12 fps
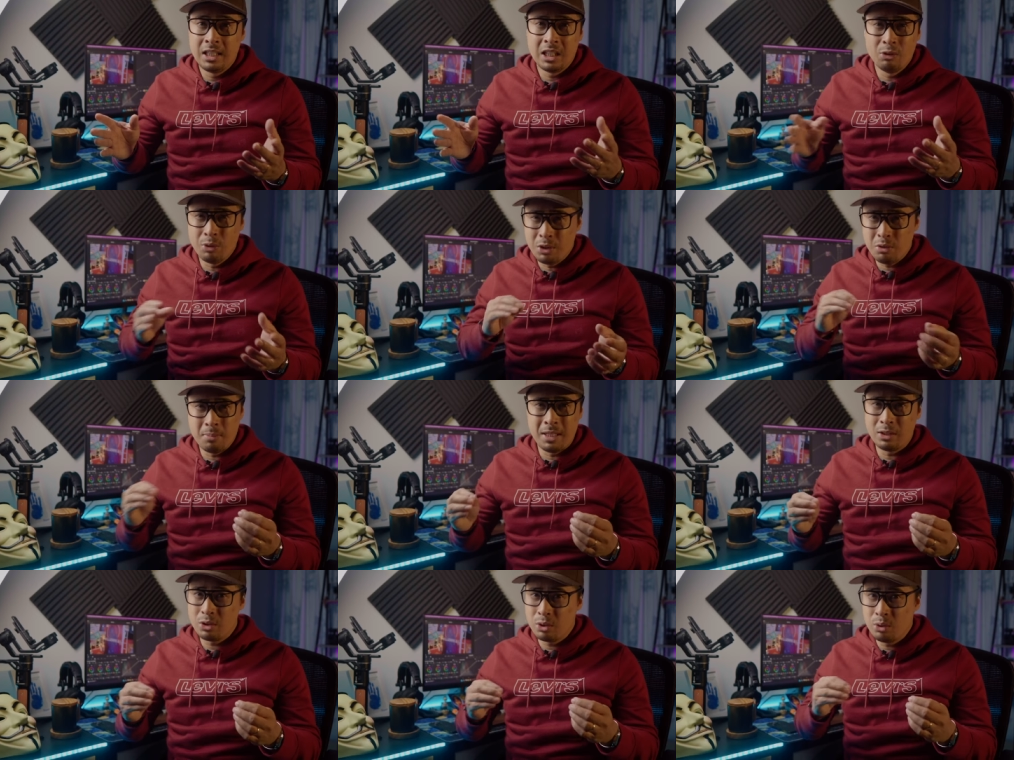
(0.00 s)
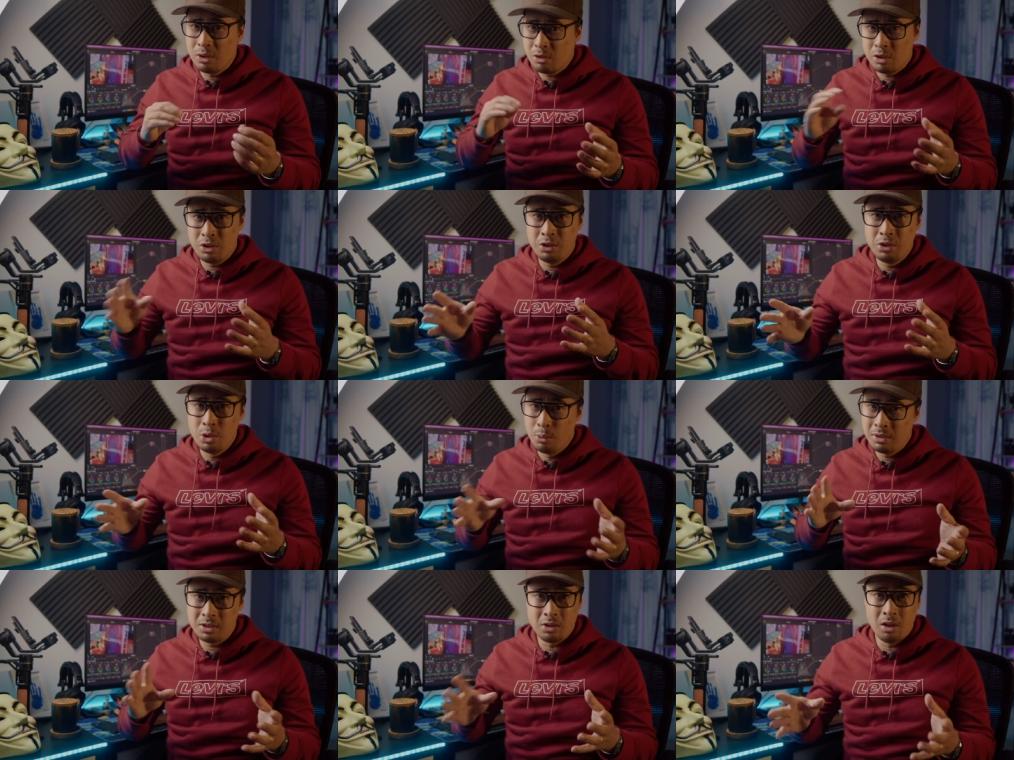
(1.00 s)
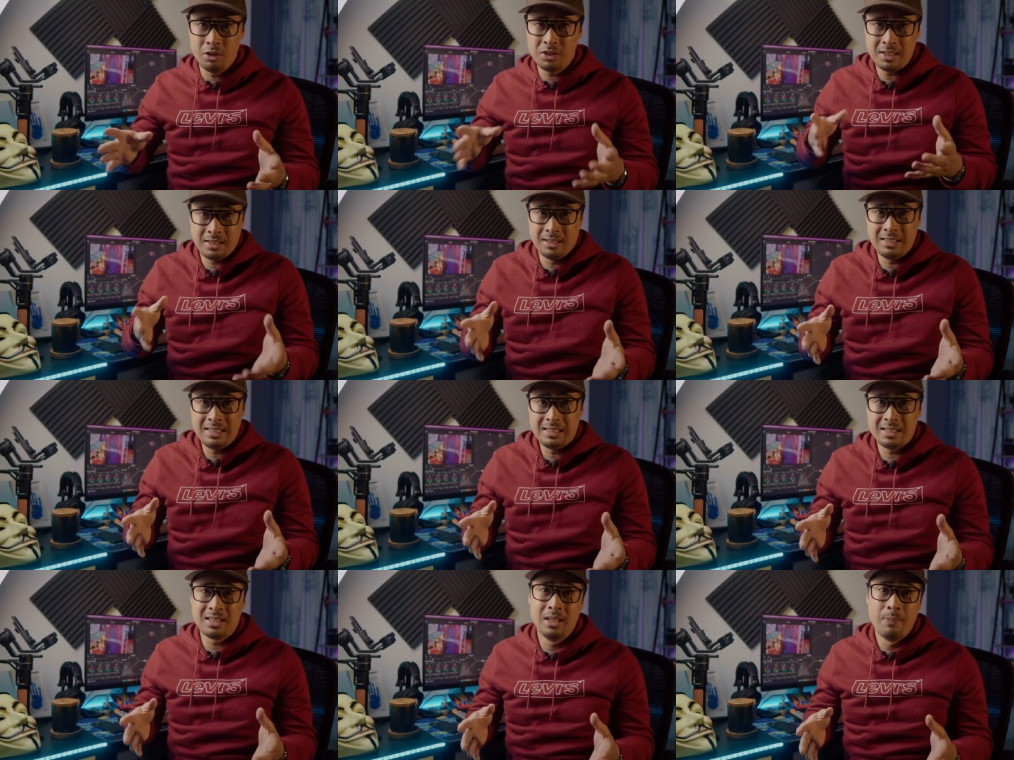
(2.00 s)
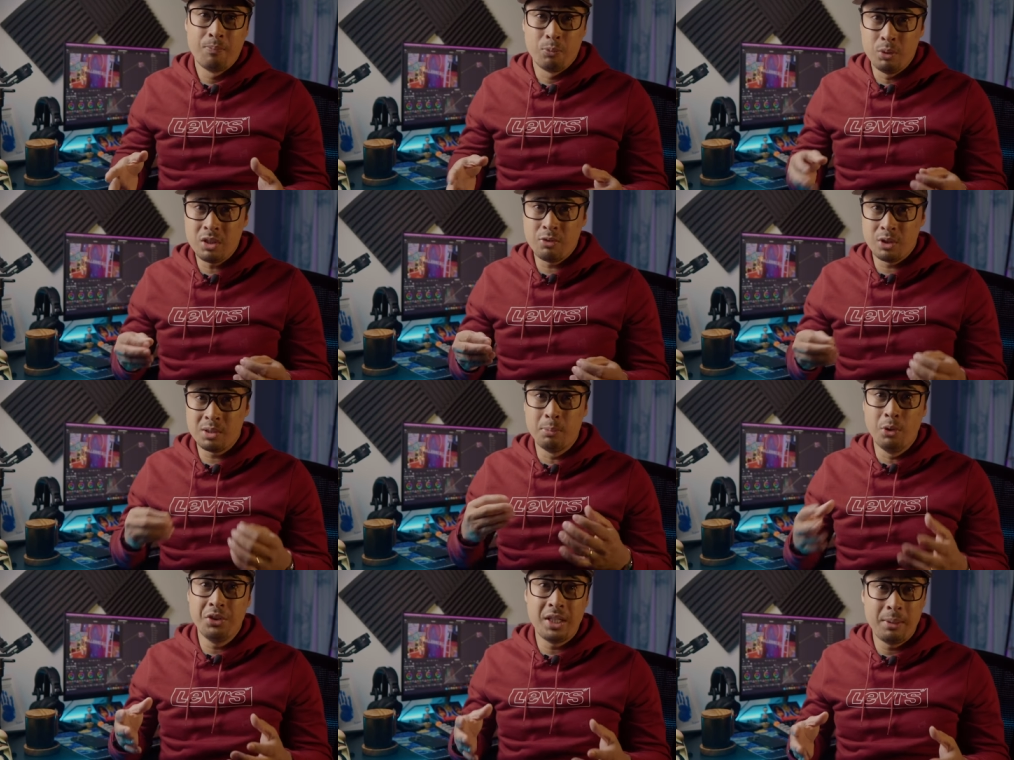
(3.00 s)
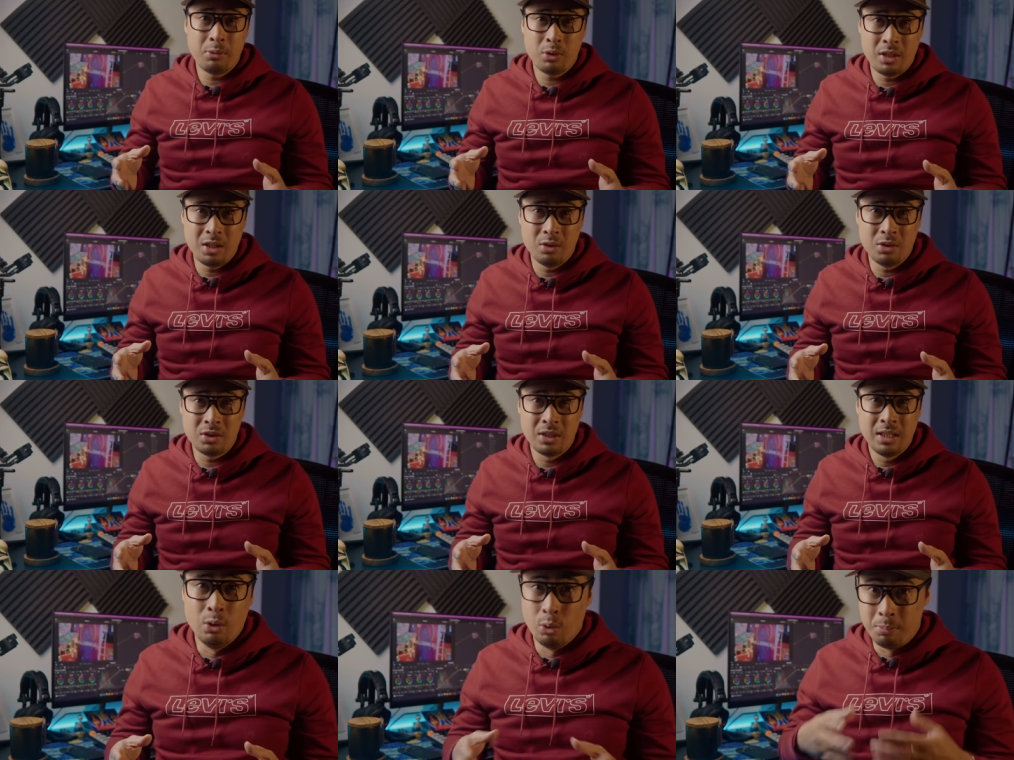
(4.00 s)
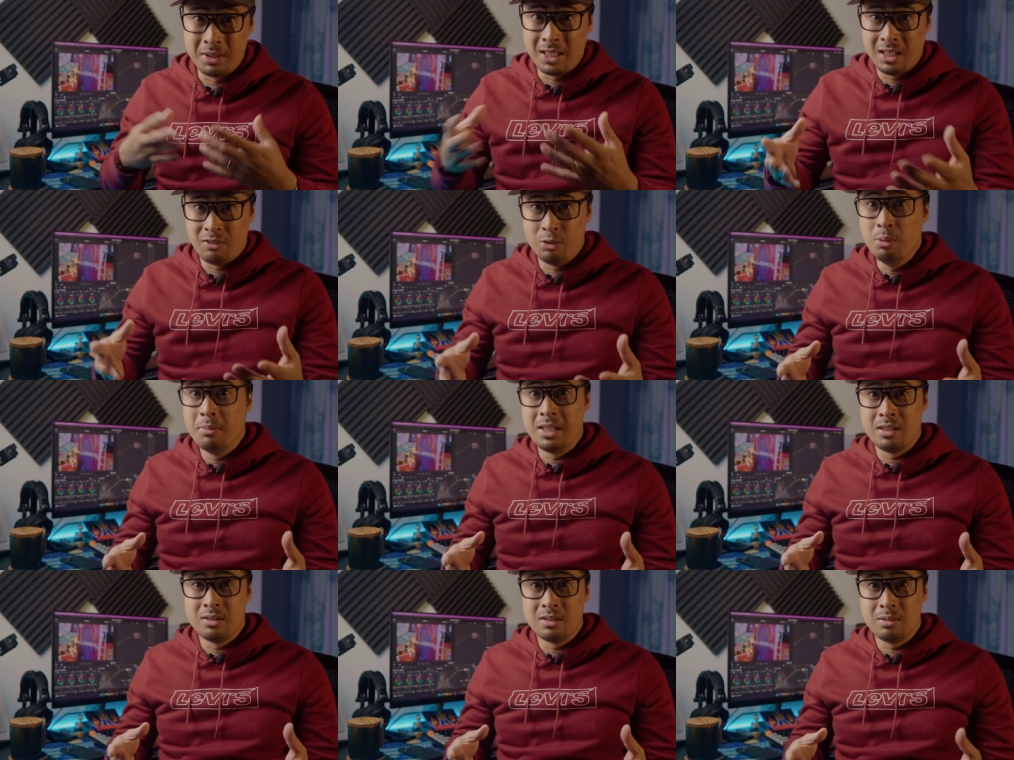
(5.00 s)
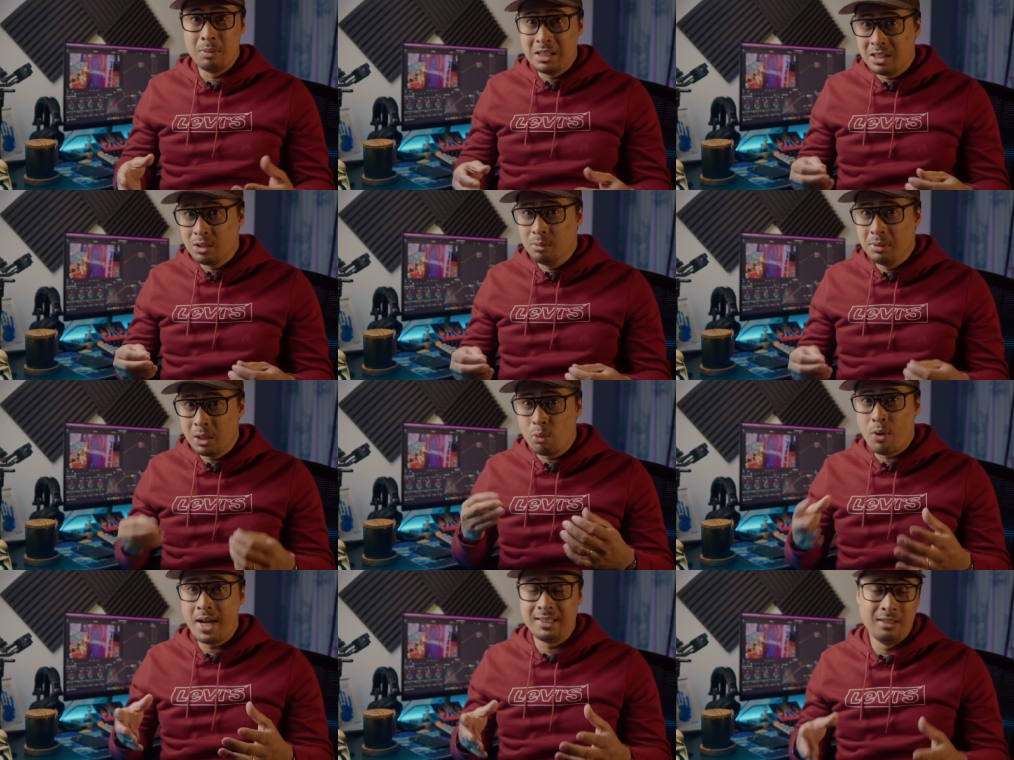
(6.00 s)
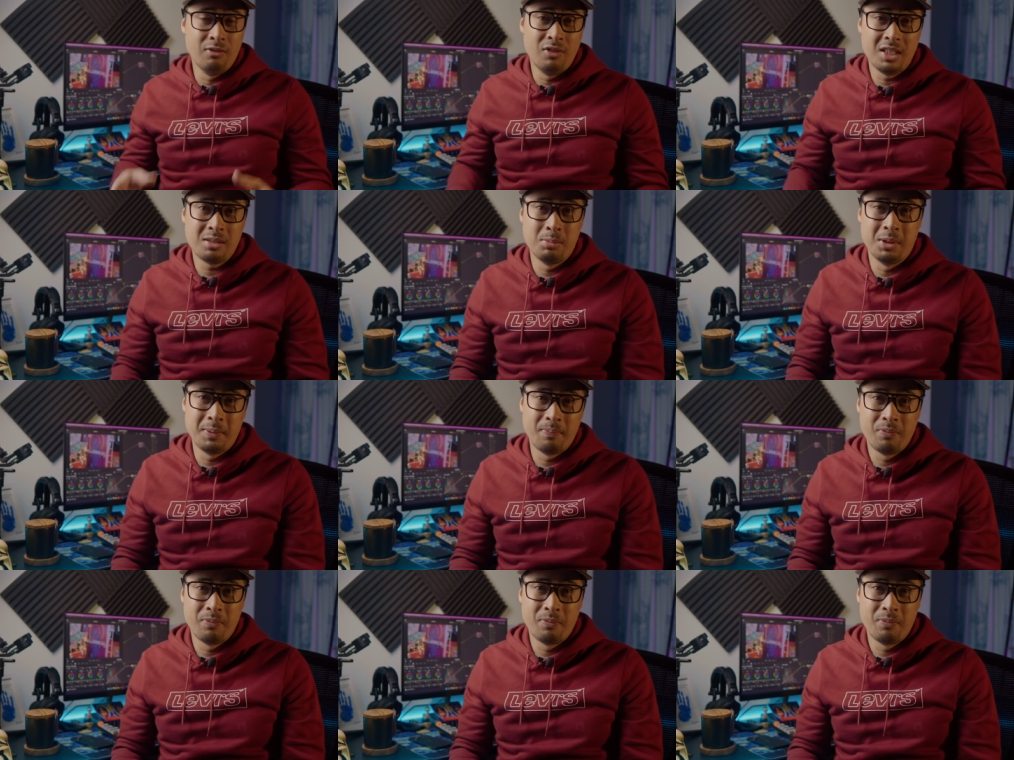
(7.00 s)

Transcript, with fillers: can run you about two hundred US dollars at the least, which for small-time creators or beginning filmmakers may still be quite an investment.